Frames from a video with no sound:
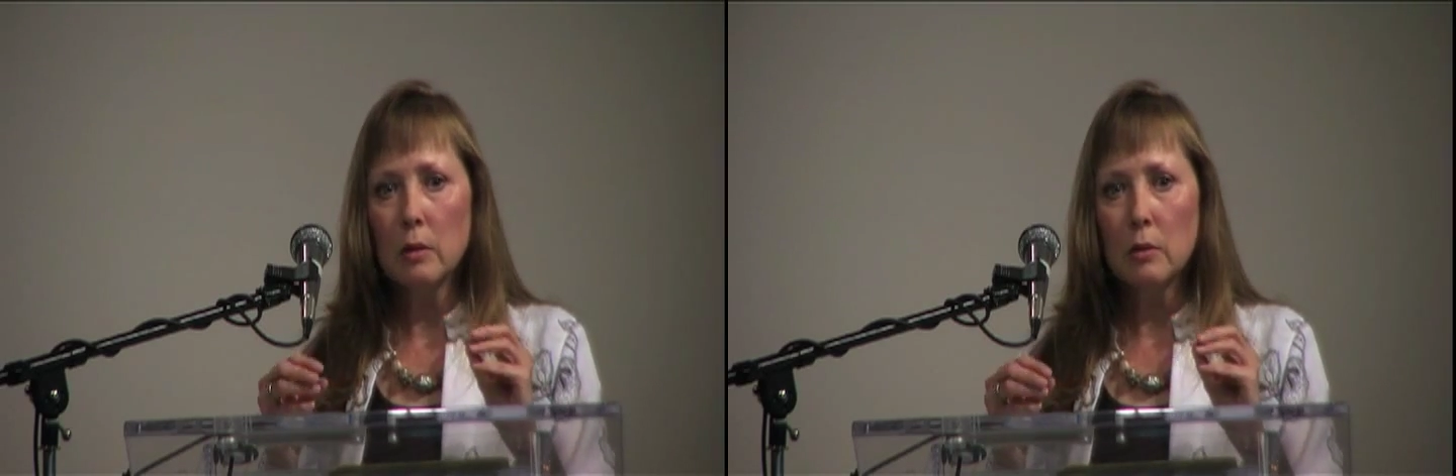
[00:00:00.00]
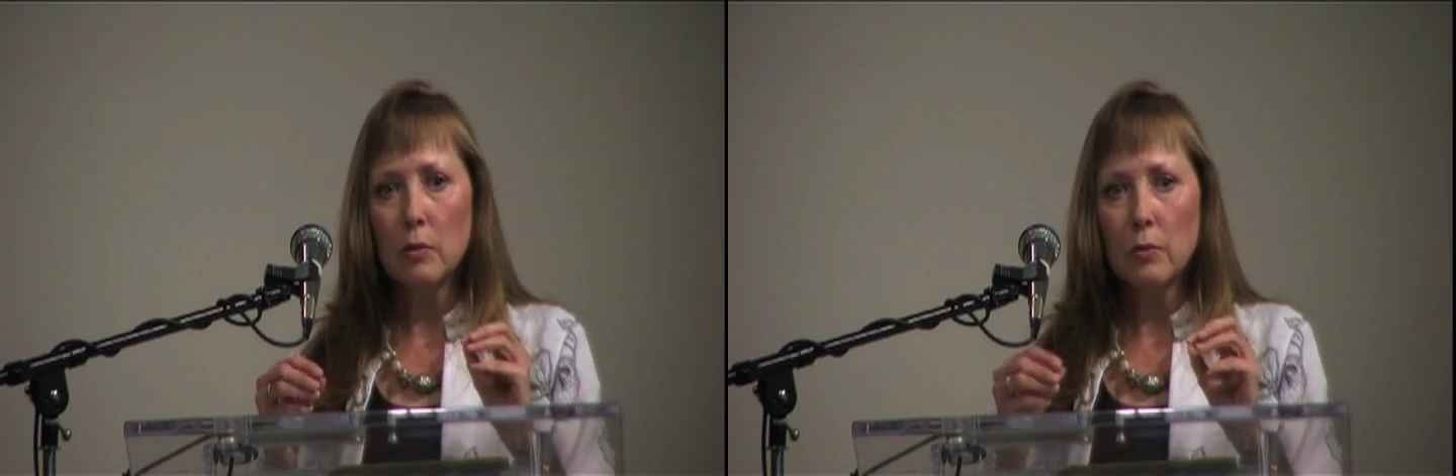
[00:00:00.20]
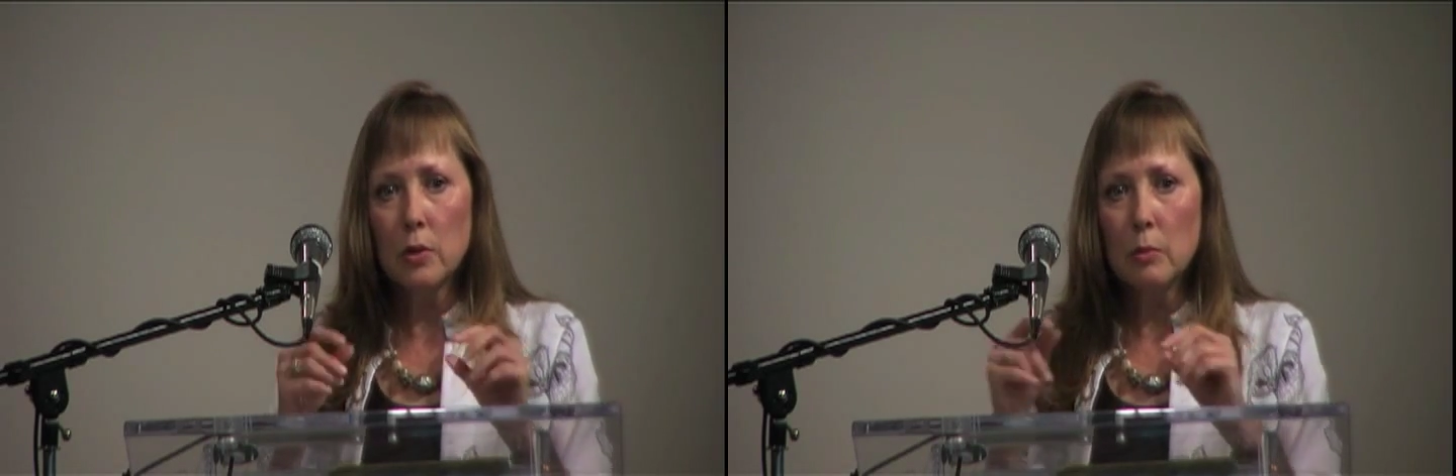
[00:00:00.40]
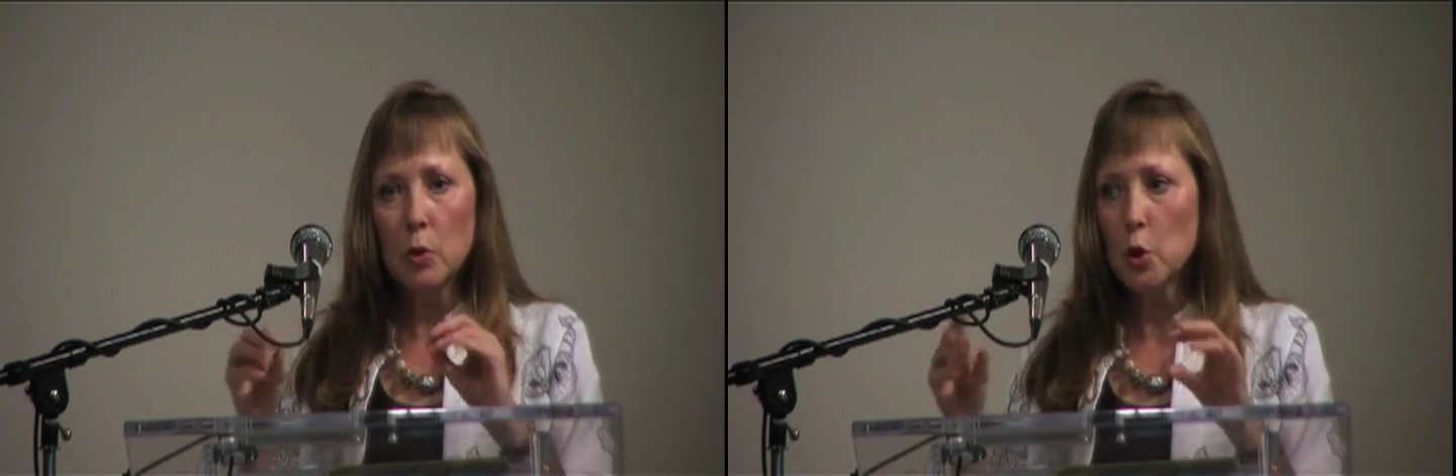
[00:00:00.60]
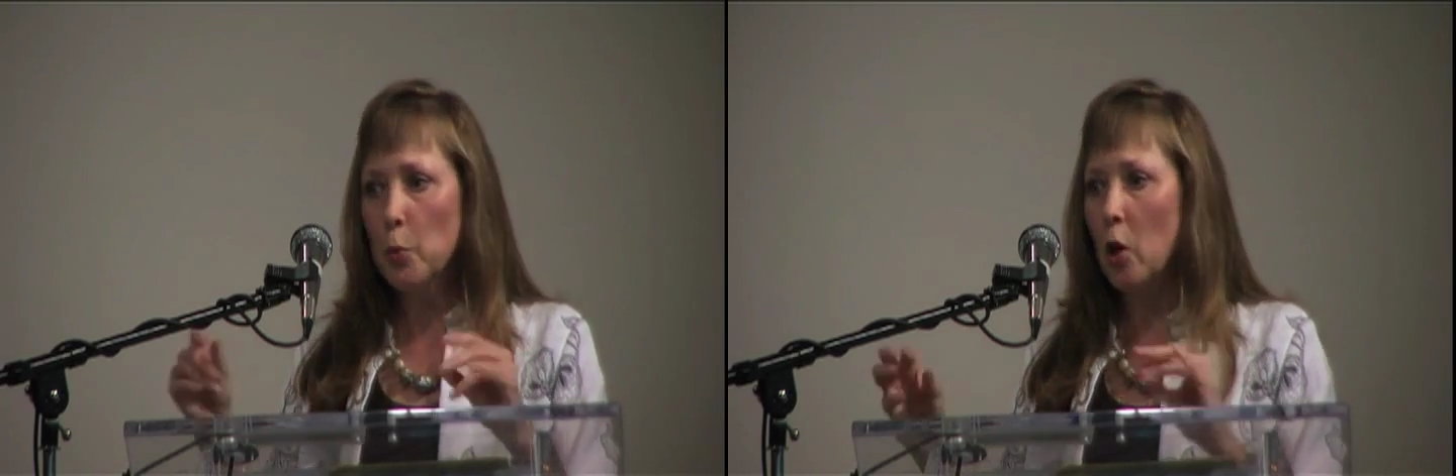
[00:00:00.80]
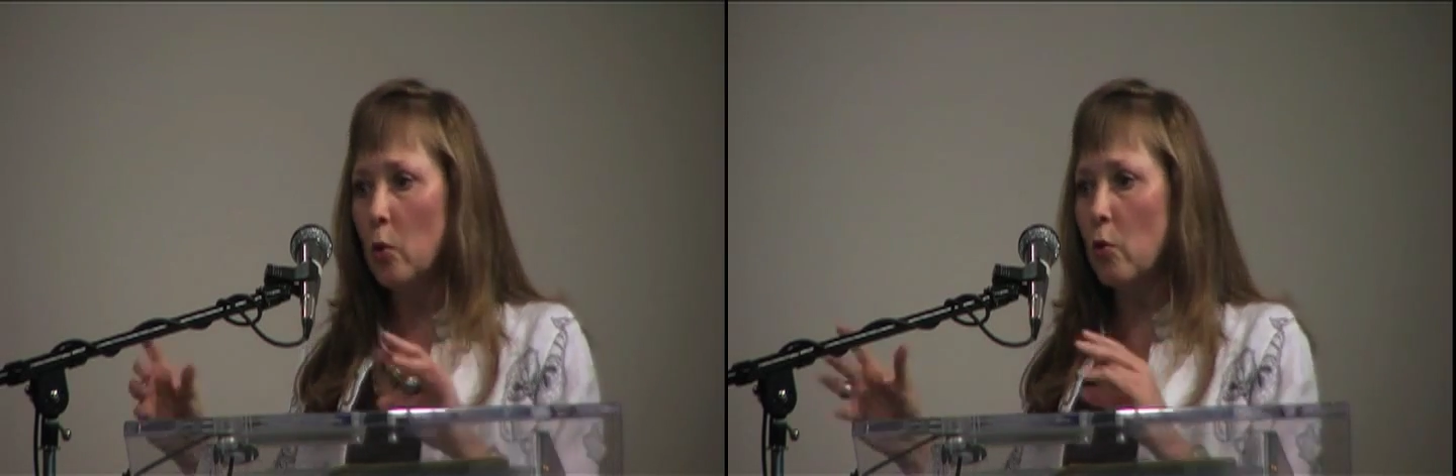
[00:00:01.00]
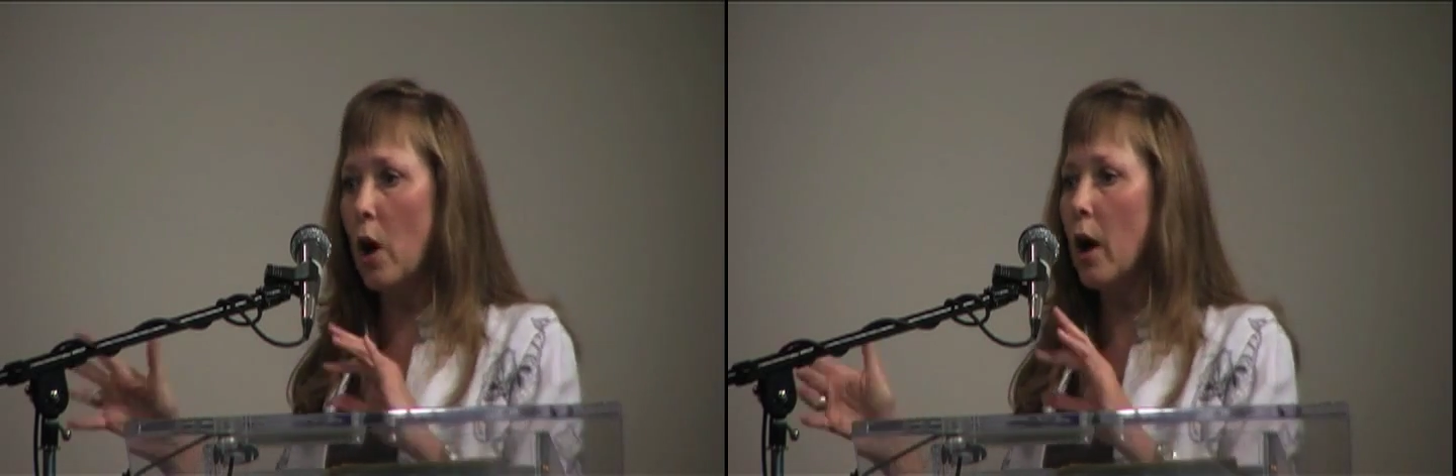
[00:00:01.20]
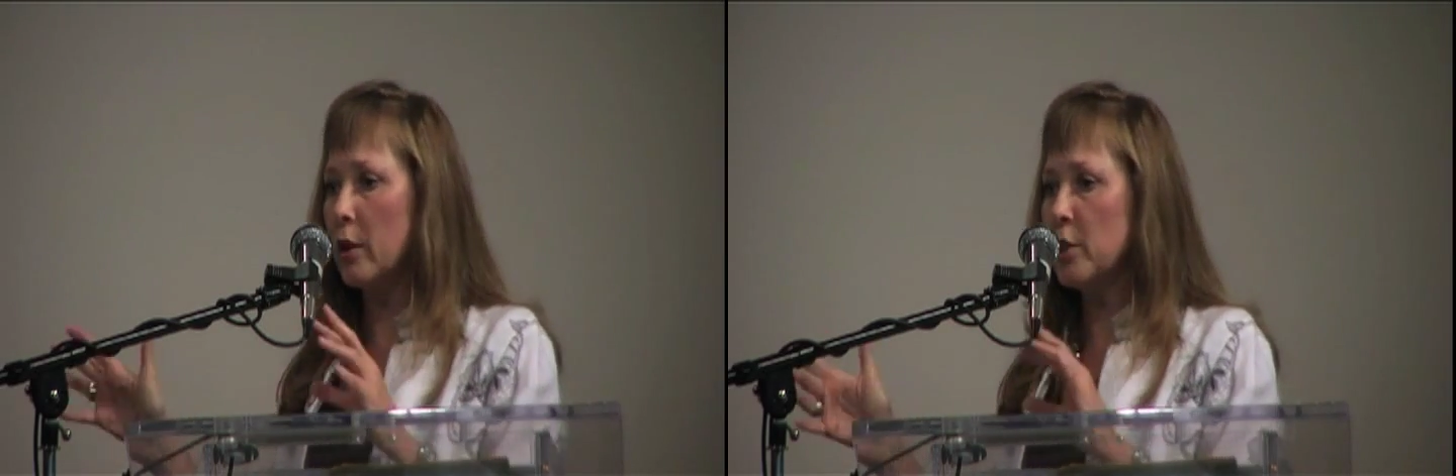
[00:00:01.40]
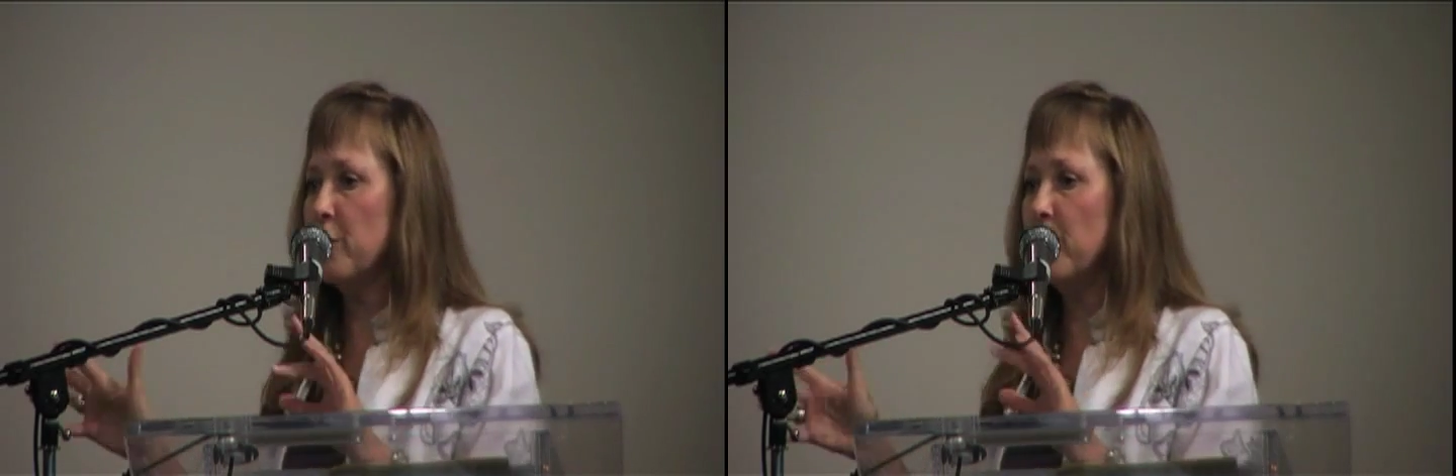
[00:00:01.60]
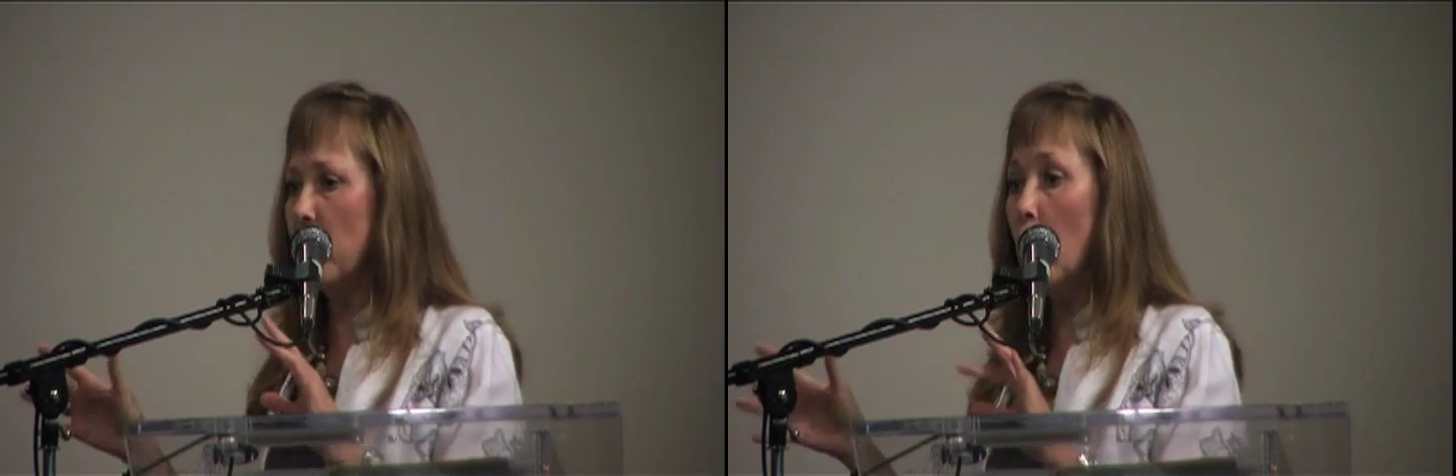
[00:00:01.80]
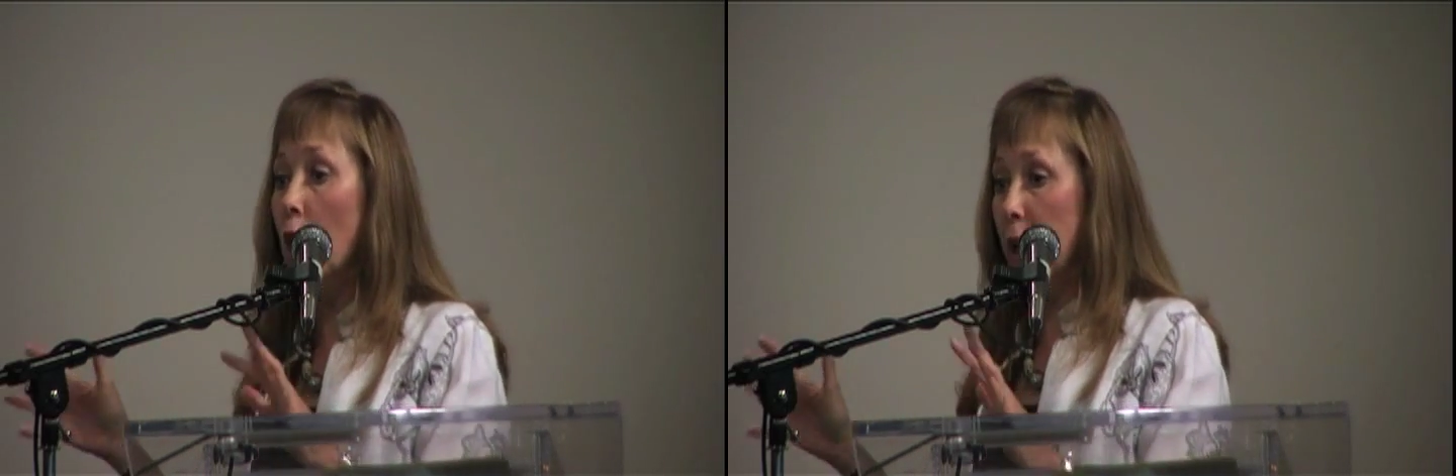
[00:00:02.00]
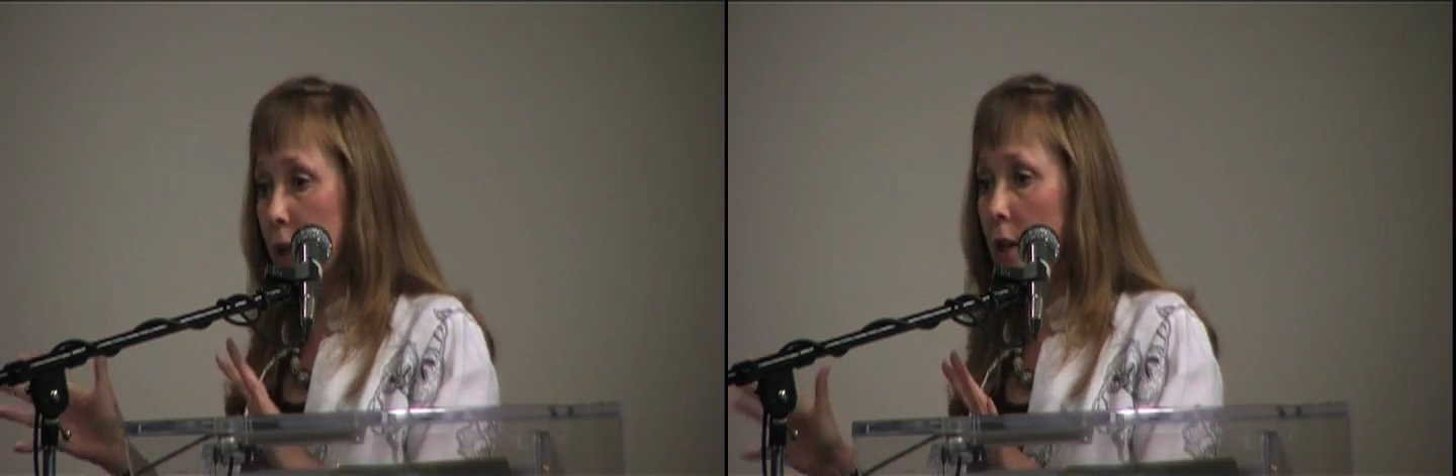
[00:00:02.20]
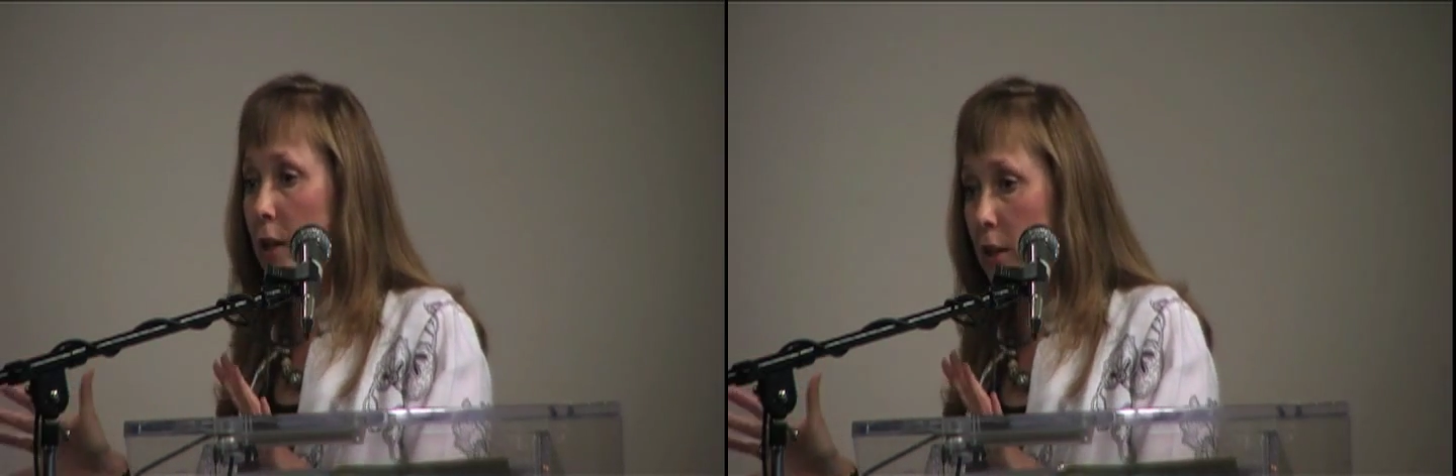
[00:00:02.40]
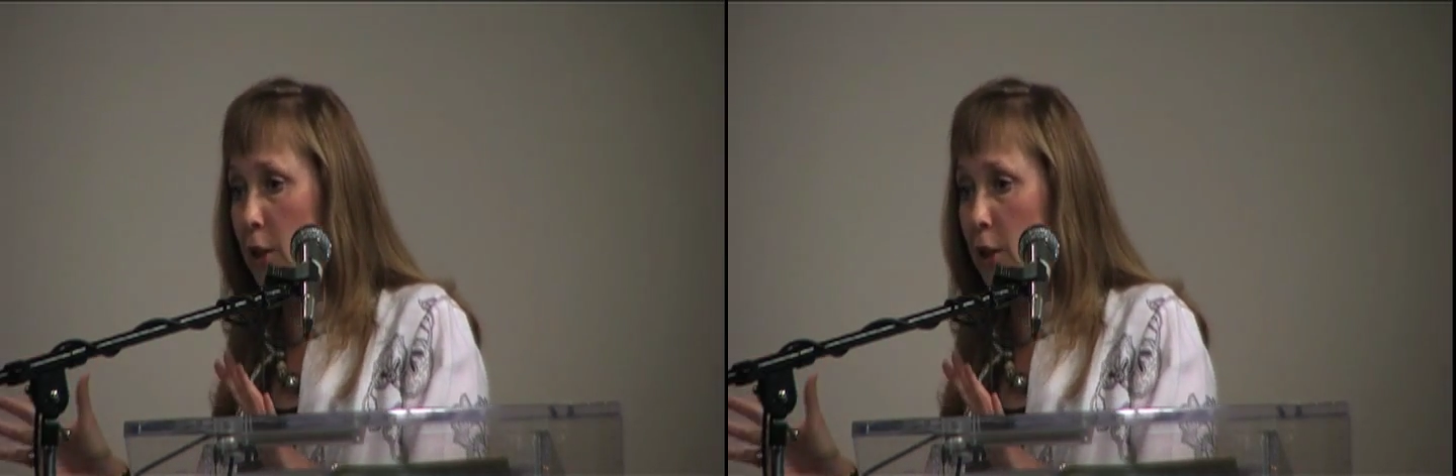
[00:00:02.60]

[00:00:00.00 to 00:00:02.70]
of some small rocks falling,